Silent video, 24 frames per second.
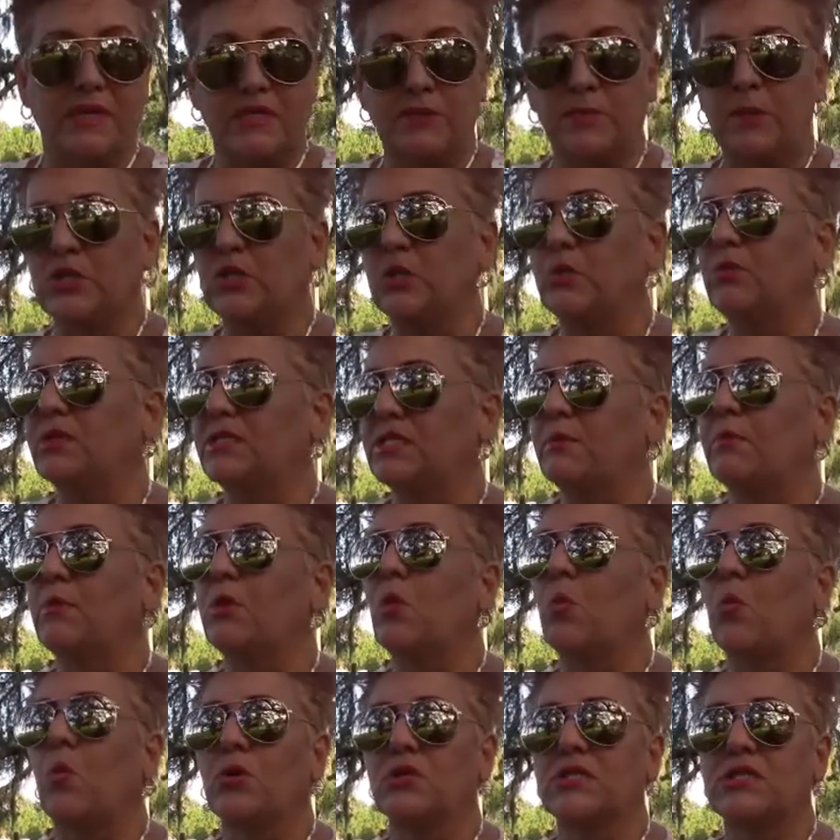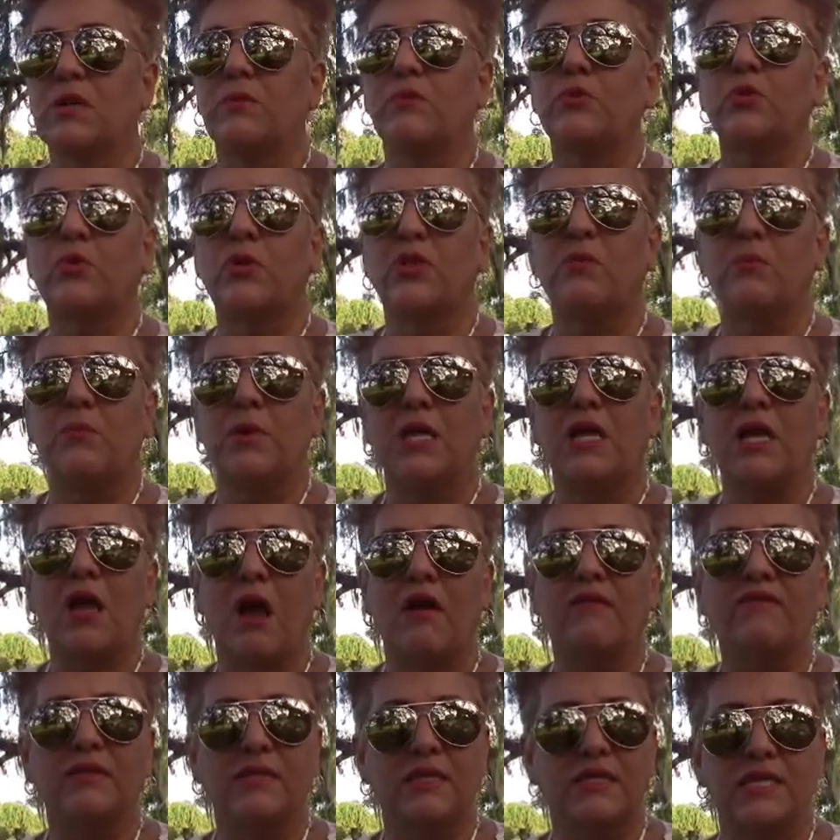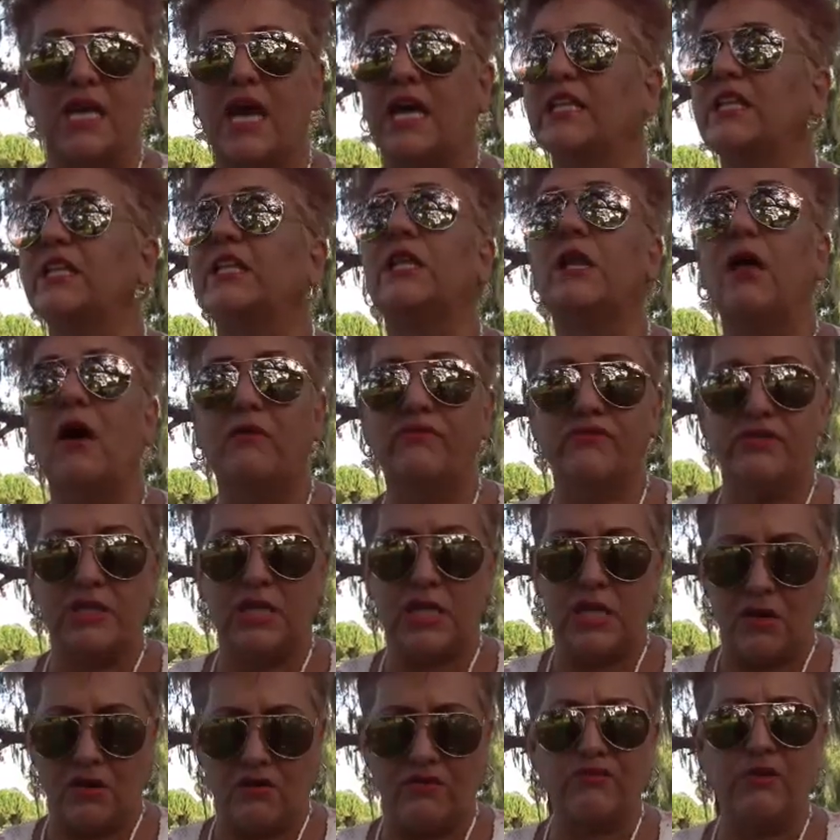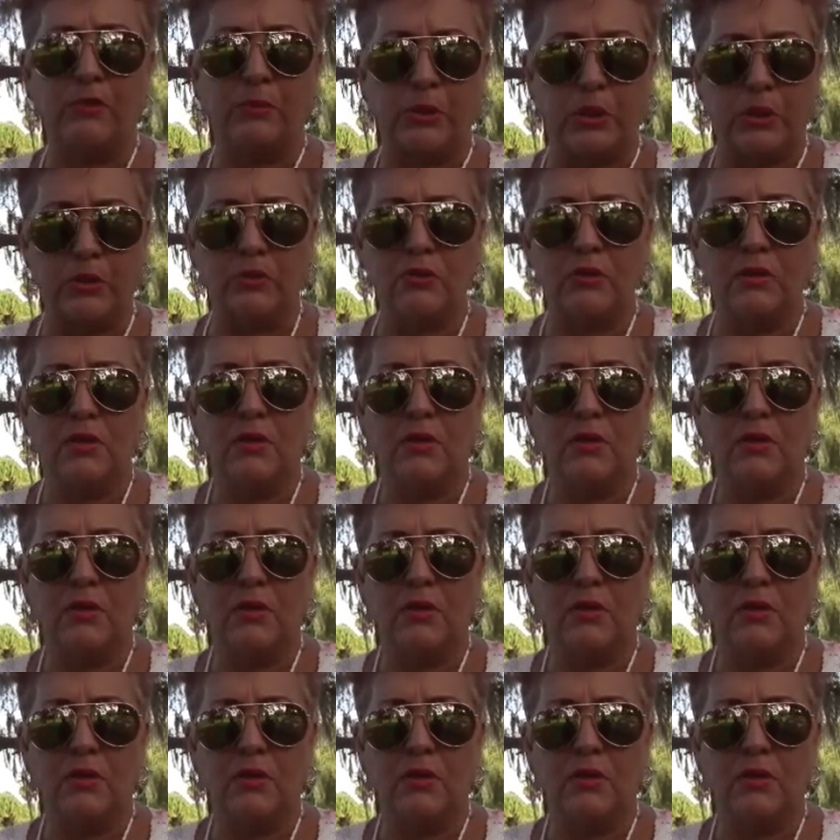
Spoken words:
especially when some of the words come through on the mini ovulus. I'd love to hear from you,